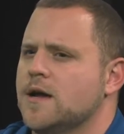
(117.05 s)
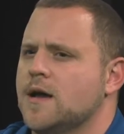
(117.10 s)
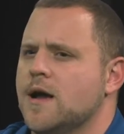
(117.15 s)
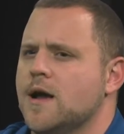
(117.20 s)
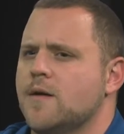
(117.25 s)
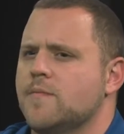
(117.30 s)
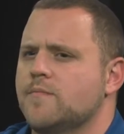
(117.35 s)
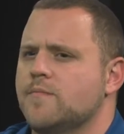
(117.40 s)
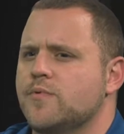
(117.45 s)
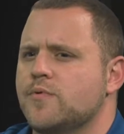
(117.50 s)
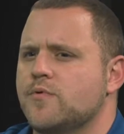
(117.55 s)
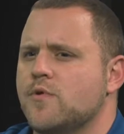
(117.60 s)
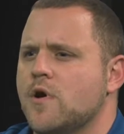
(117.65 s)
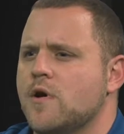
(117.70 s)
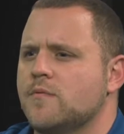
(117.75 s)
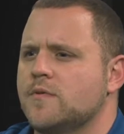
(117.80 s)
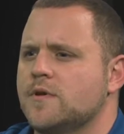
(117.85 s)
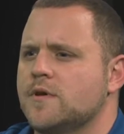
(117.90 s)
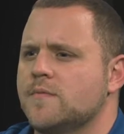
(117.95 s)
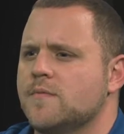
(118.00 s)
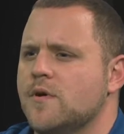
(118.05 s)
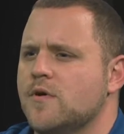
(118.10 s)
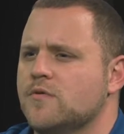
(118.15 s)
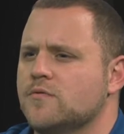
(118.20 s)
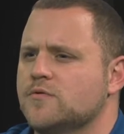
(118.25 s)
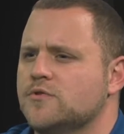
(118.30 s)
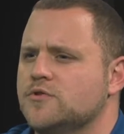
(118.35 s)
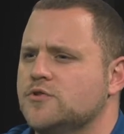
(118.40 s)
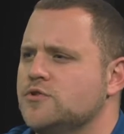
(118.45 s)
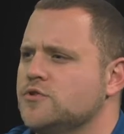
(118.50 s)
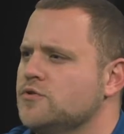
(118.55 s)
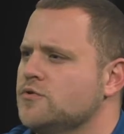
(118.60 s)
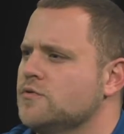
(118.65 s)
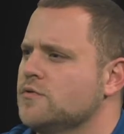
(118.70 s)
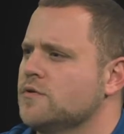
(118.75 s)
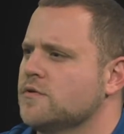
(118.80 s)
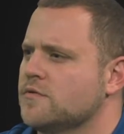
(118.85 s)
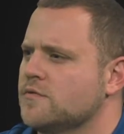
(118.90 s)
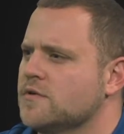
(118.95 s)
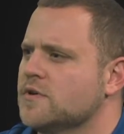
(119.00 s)
Probably about 2
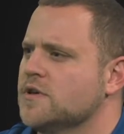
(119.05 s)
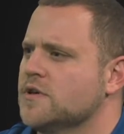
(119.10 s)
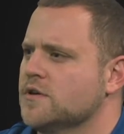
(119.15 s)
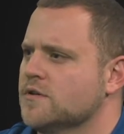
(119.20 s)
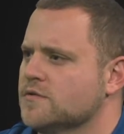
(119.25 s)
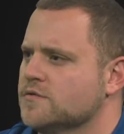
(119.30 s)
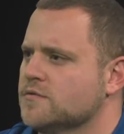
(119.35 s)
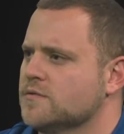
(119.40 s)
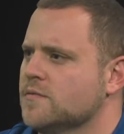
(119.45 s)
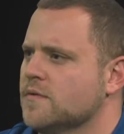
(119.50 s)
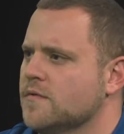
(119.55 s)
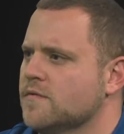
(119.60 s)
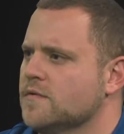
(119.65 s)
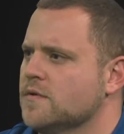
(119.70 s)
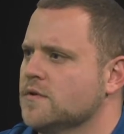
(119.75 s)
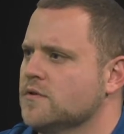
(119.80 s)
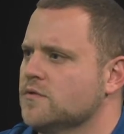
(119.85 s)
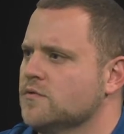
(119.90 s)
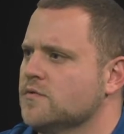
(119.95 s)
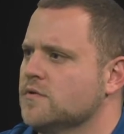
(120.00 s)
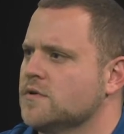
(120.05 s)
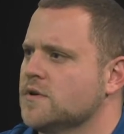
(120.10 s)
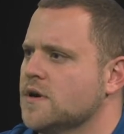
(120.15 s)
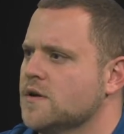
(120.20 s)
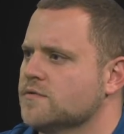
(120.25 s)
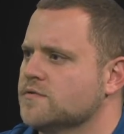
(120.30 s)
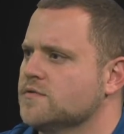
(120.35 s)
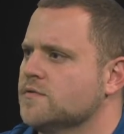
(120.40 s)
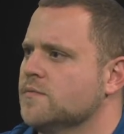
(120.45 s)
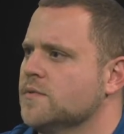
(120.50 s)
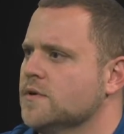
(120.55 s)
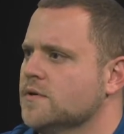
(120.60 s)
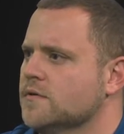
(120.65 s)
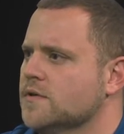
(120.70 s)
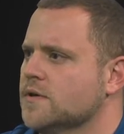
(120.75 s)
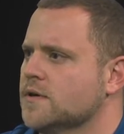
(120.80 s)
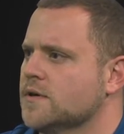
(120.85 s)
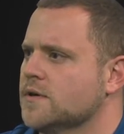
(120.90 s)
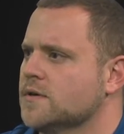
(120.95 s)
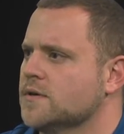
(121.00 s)
or 3 years. We were above the Youth Council
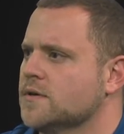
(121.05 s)
building.